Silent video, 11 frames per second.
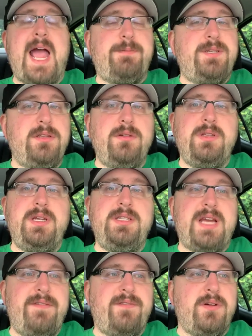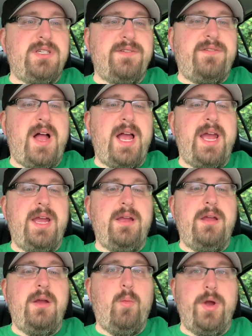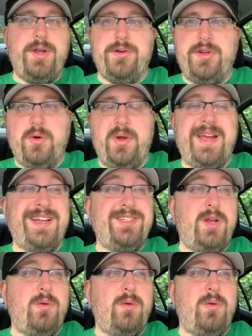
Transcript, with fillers: absolutely diversify what you're doing.